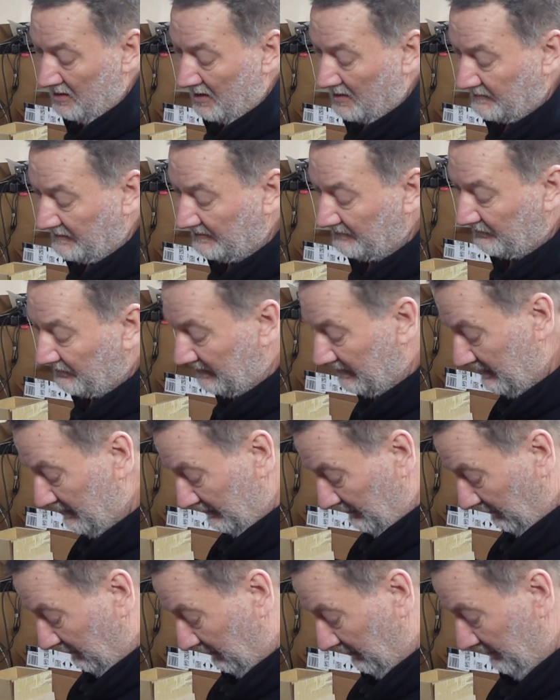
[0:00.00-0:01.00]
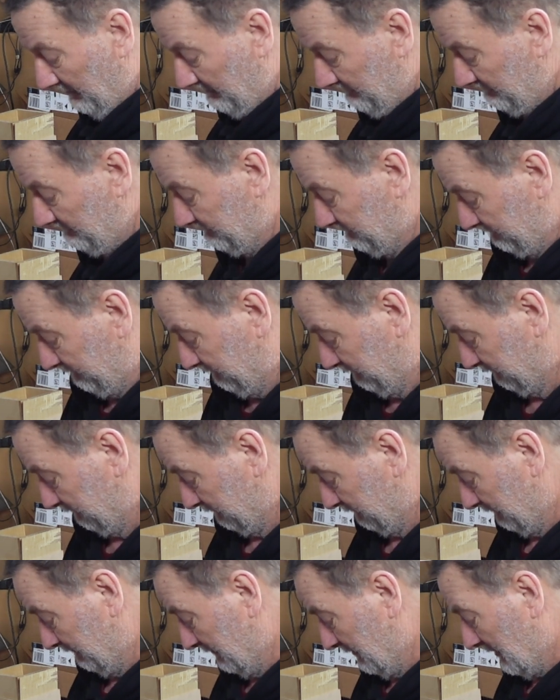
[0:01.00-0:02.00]
And this is,
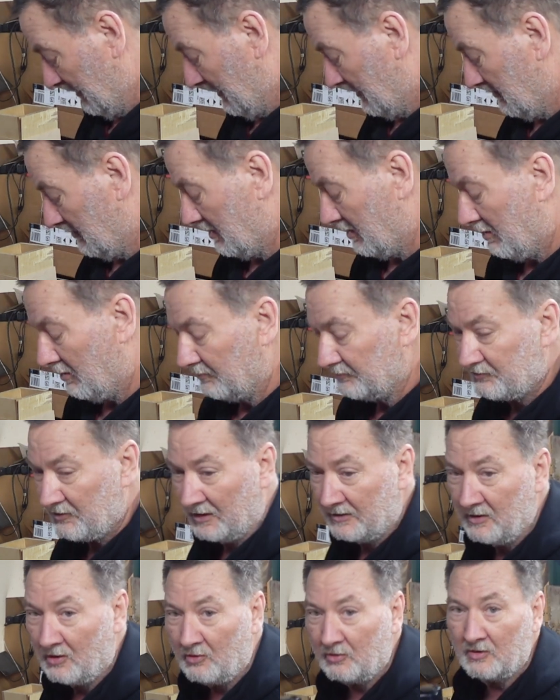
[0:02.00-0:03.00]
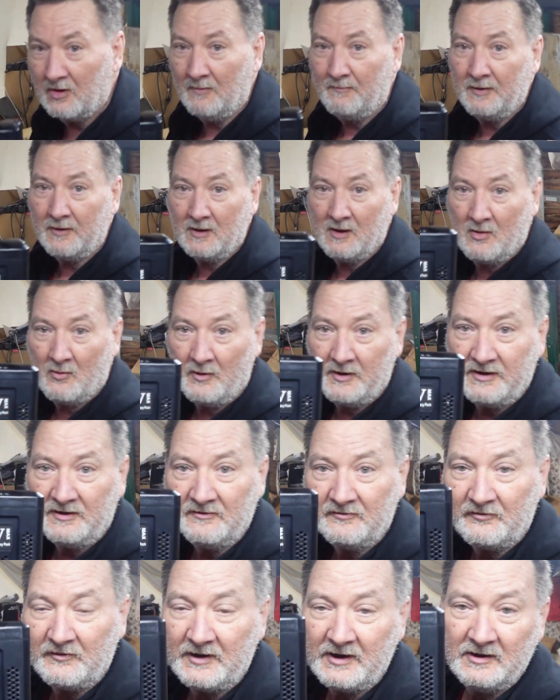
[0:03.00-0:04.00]
well, try and hold it up here, that way you can
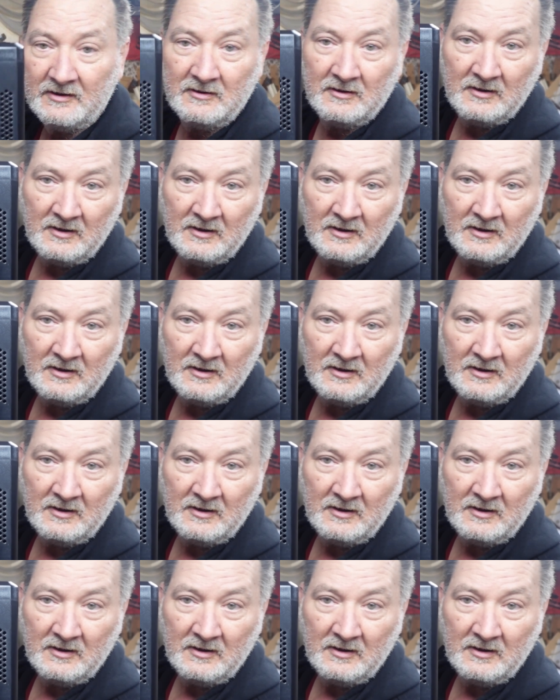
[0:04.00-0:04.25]
see it.